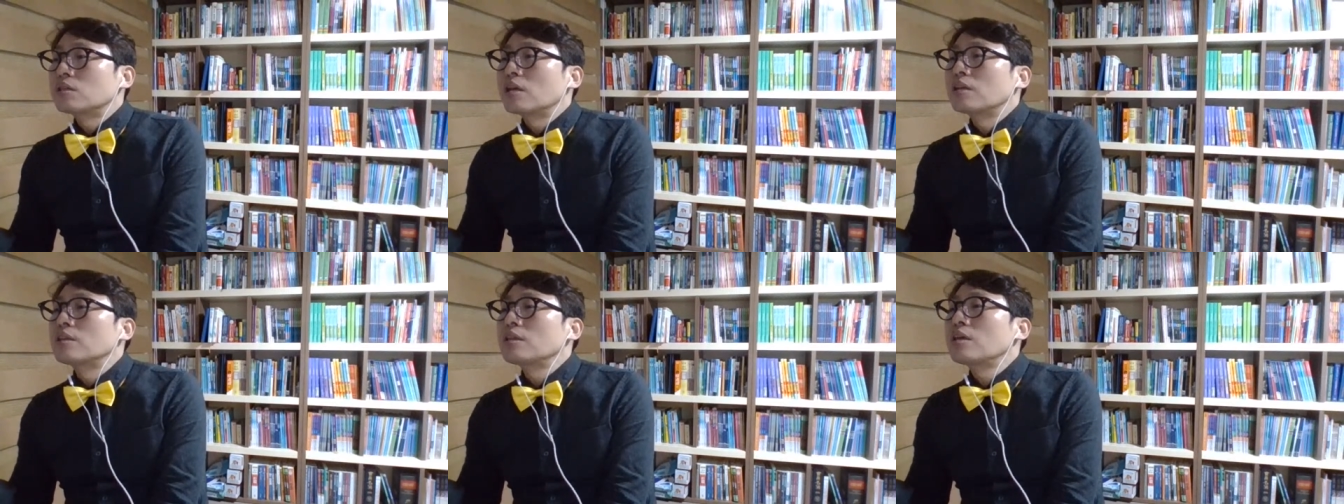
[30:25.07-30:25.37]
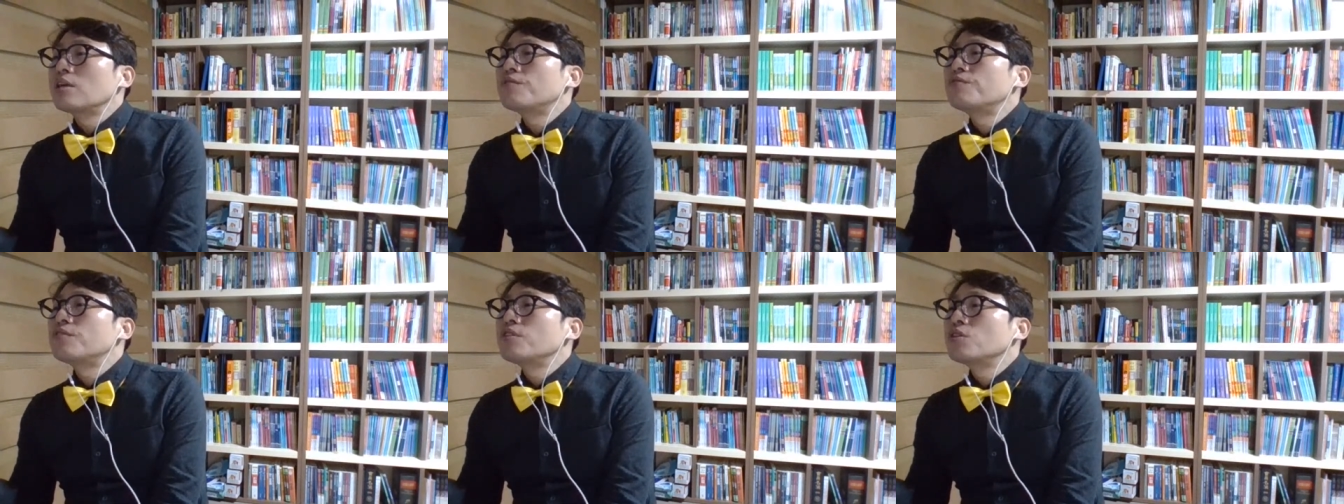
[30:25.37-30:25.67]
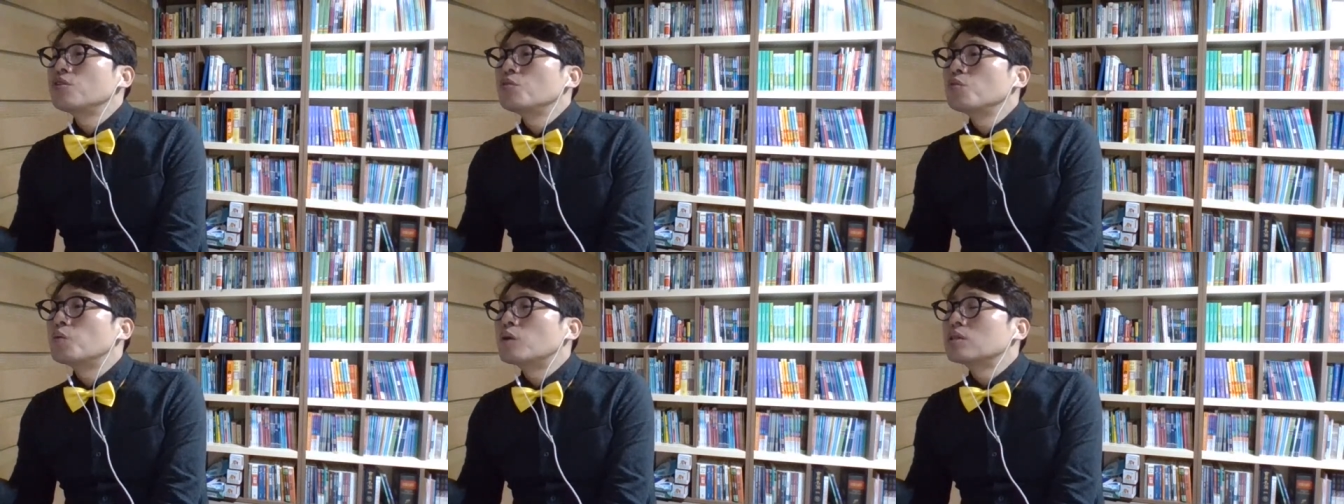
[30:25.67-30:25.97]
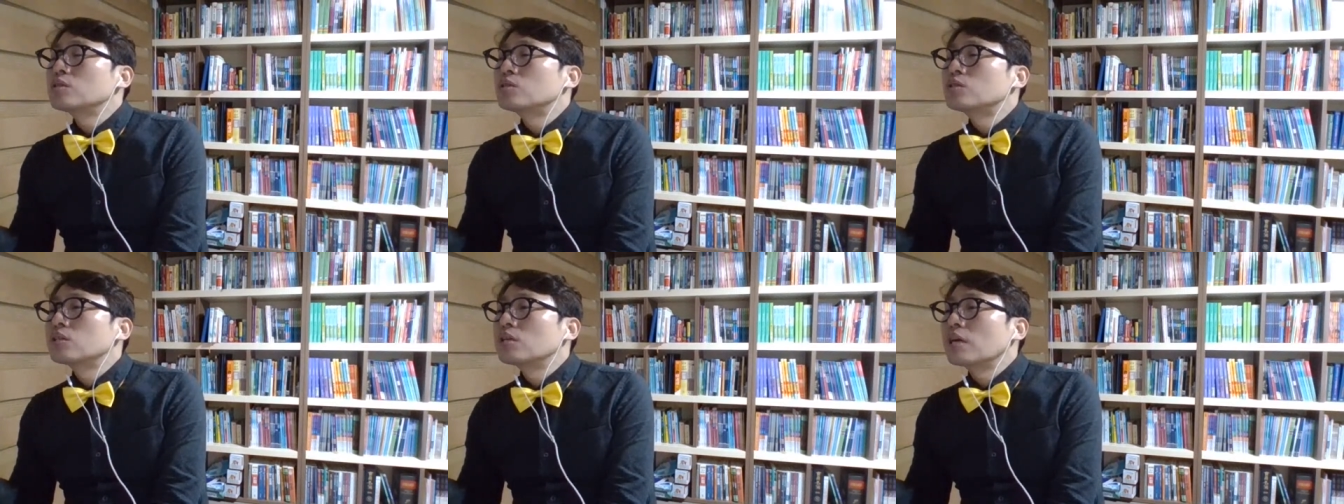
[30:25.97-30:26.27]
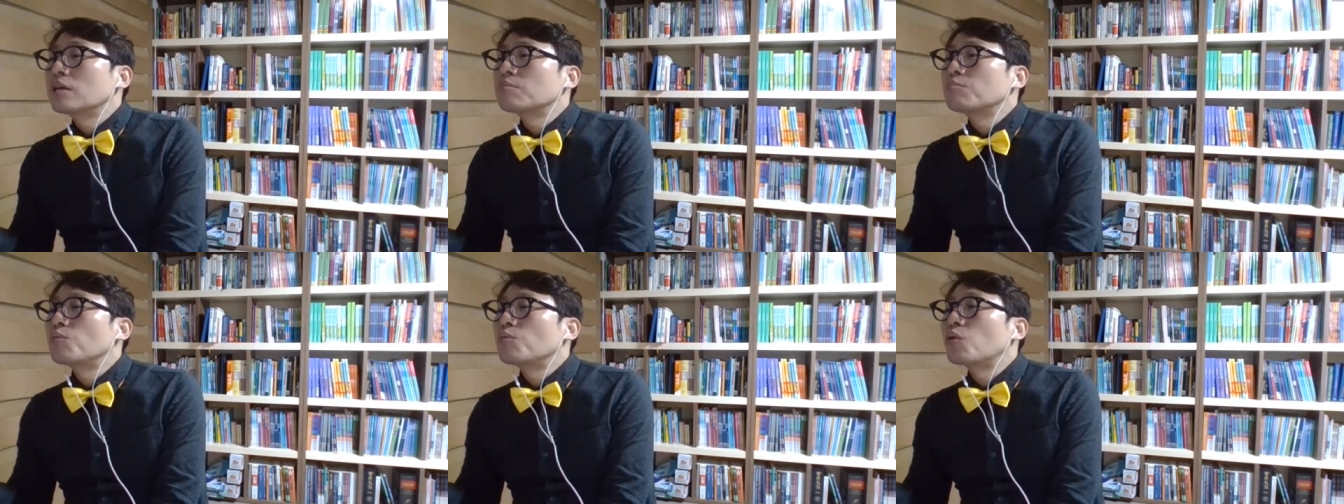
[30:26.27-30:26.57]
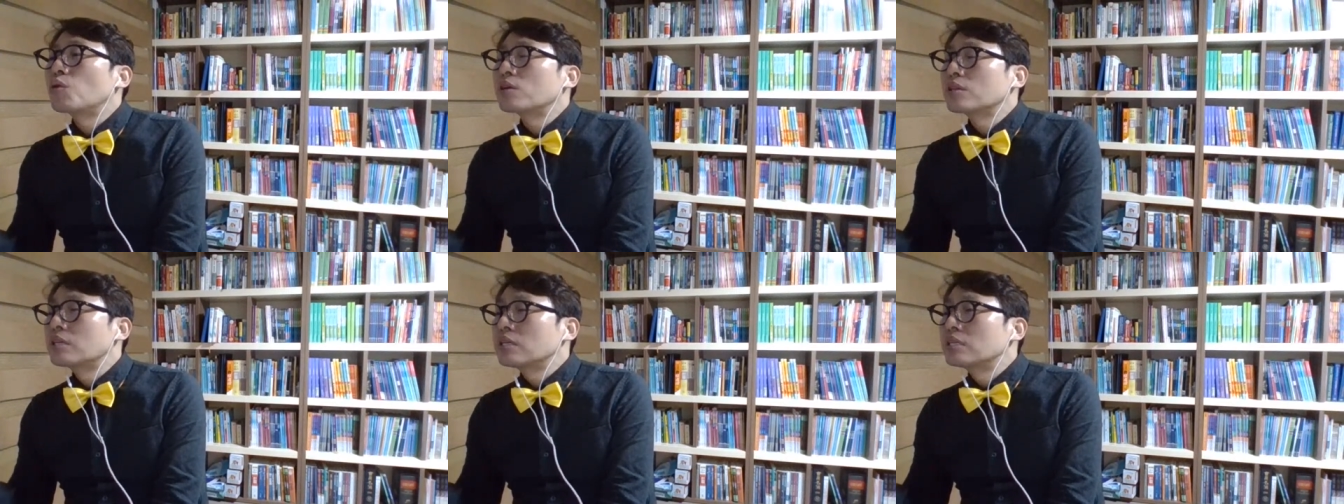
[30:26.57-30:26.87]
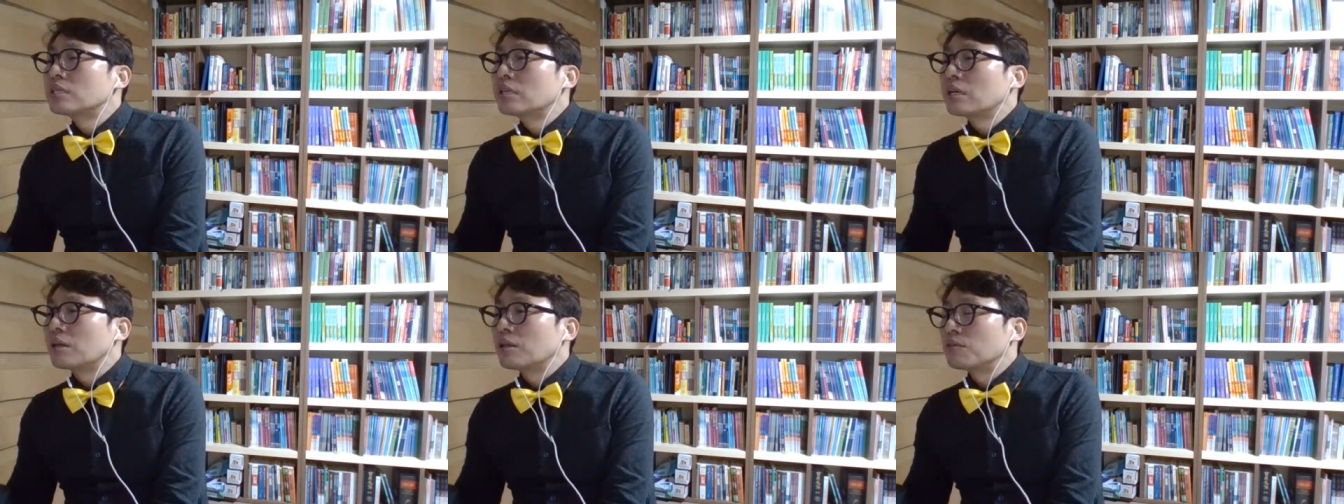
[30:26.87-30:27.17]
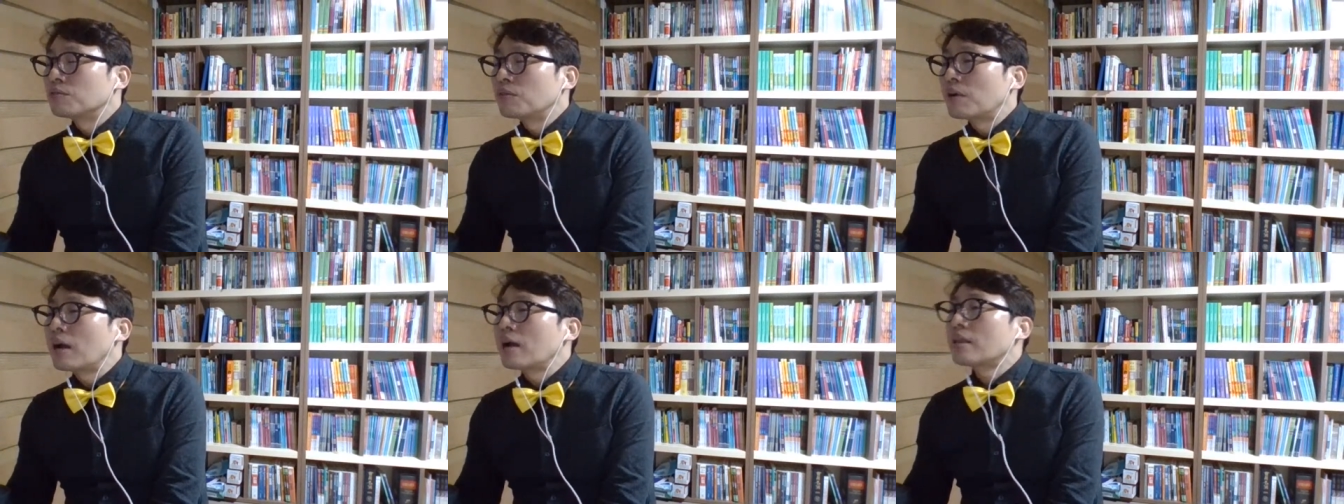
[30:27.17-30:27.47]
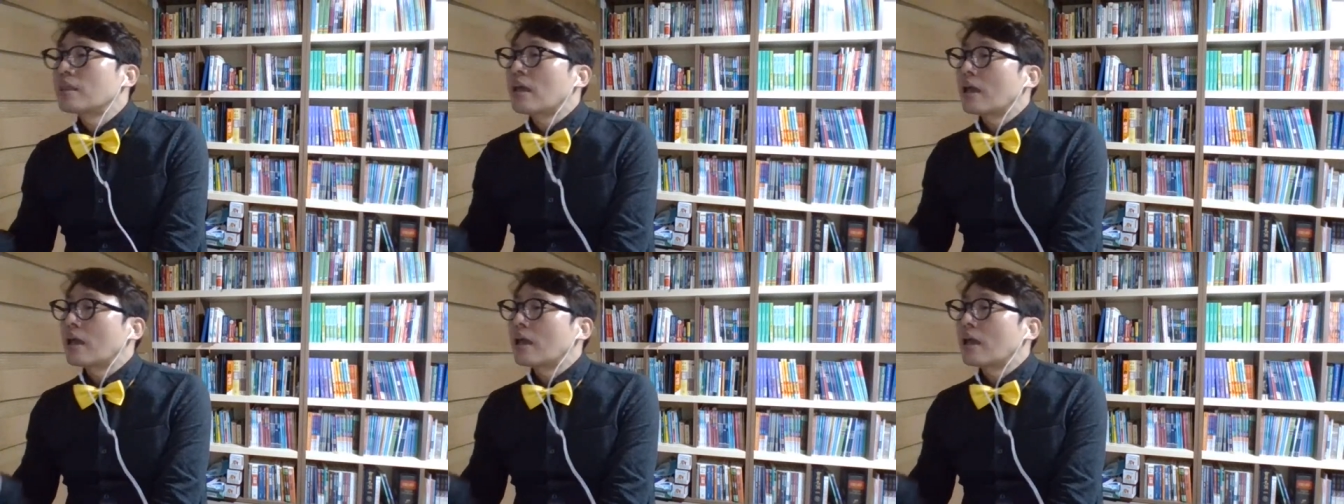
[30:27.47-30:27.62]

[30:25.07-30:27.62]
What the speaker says: and if you want to get more detail, right,